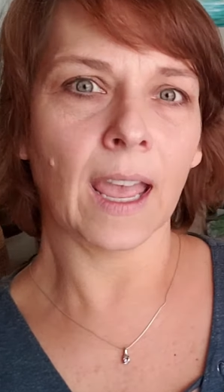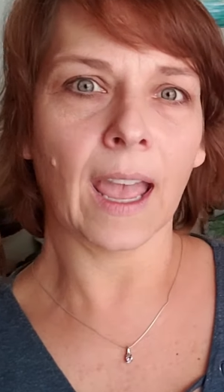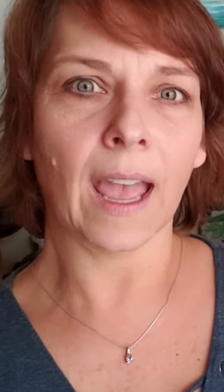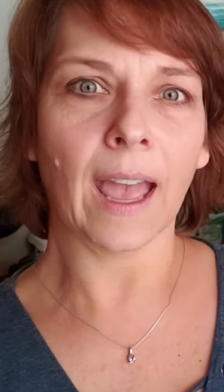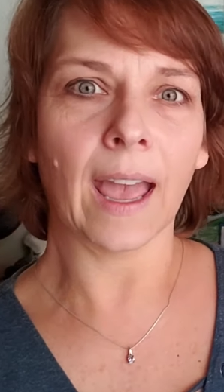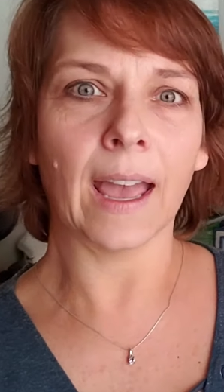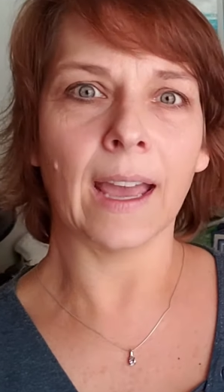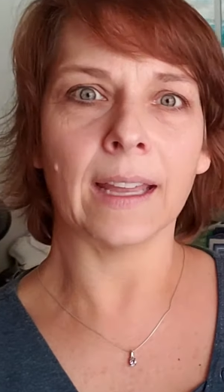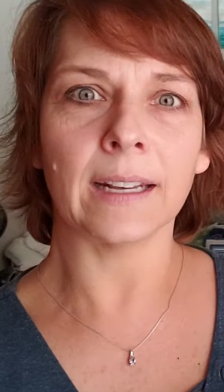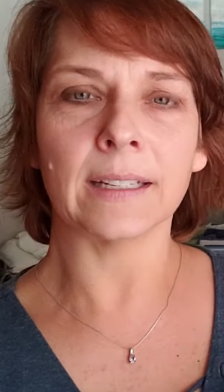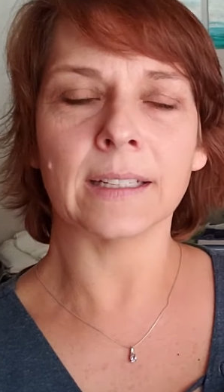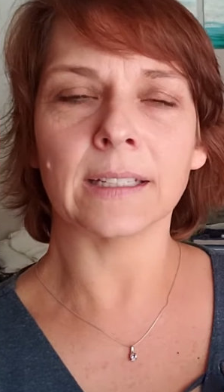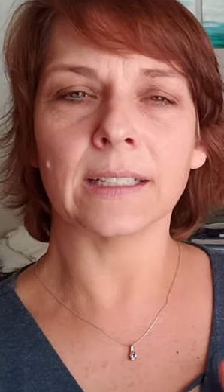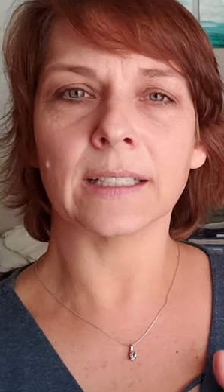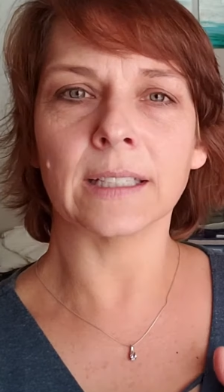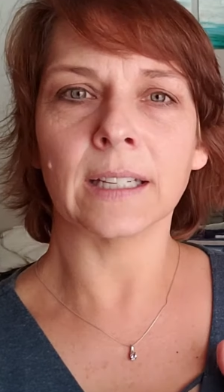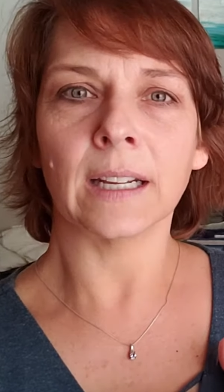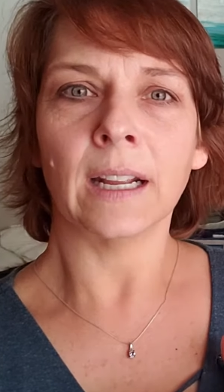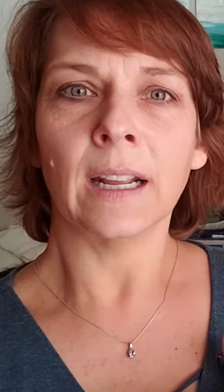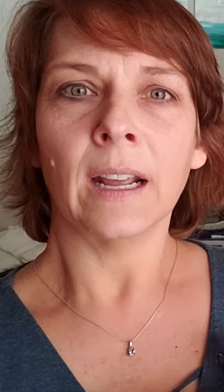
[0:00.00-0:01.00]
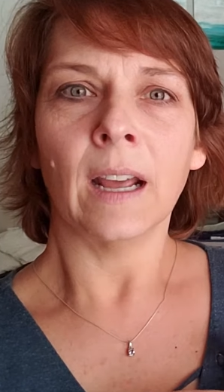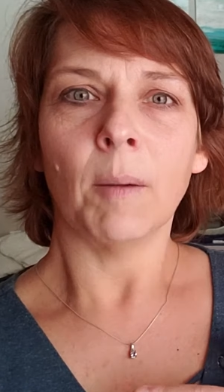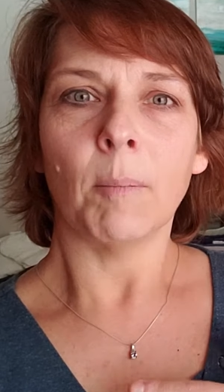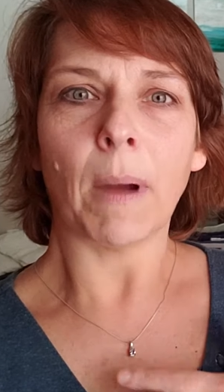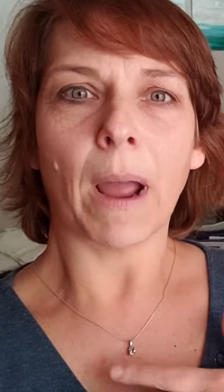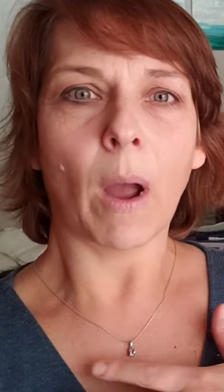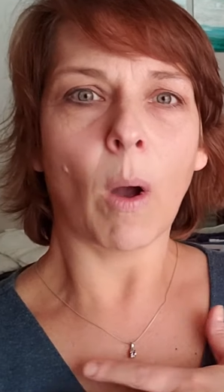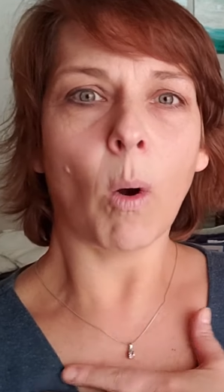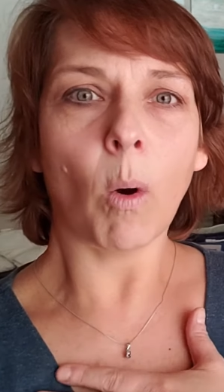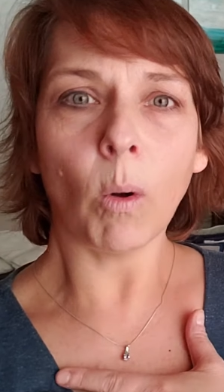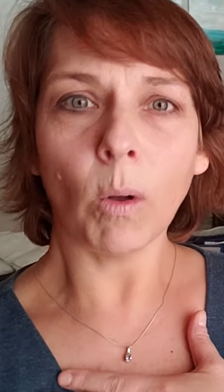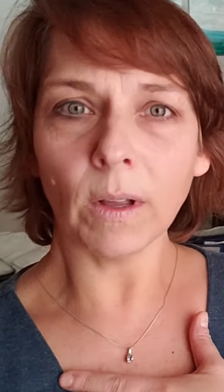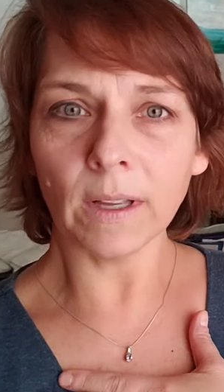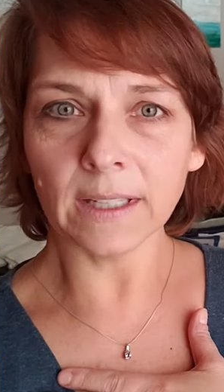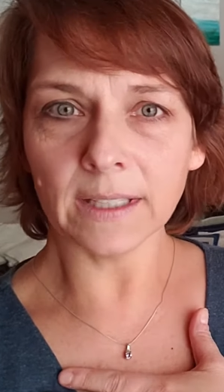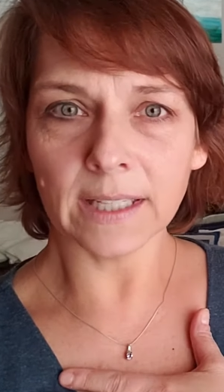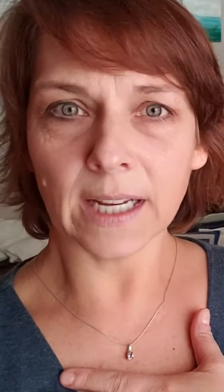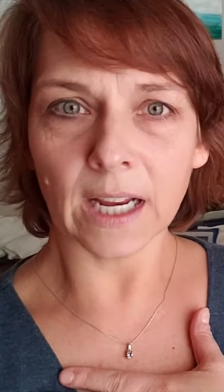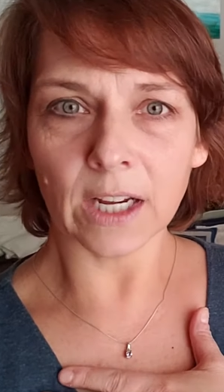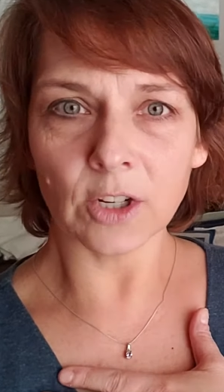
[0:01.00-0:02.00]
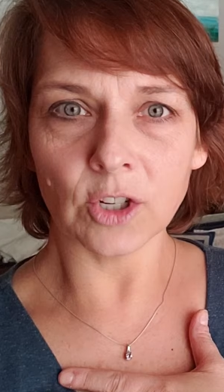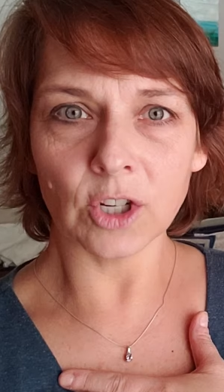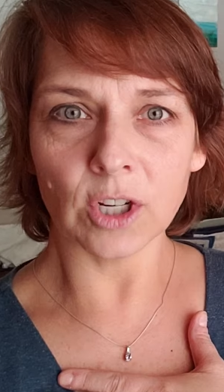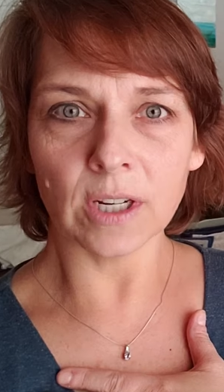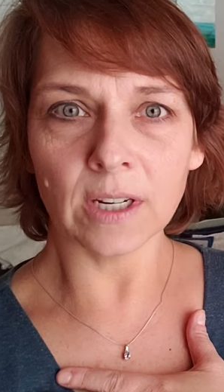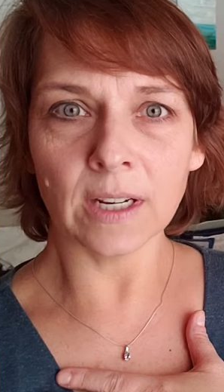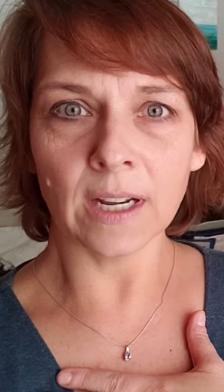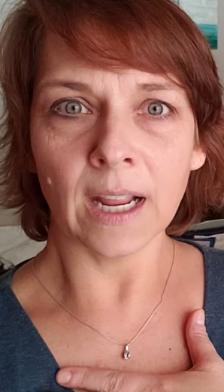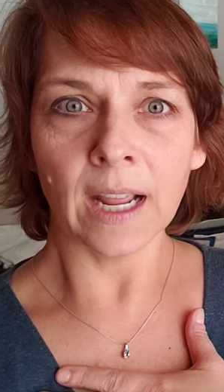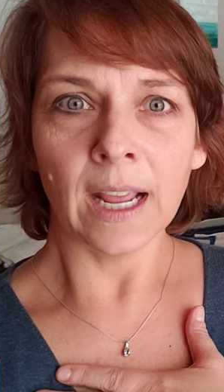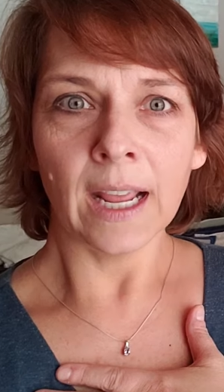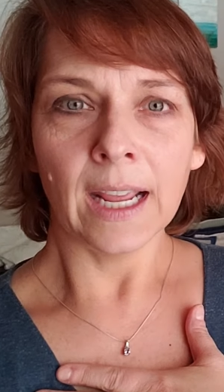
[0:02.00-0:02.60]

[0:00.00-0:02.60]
and my whole intention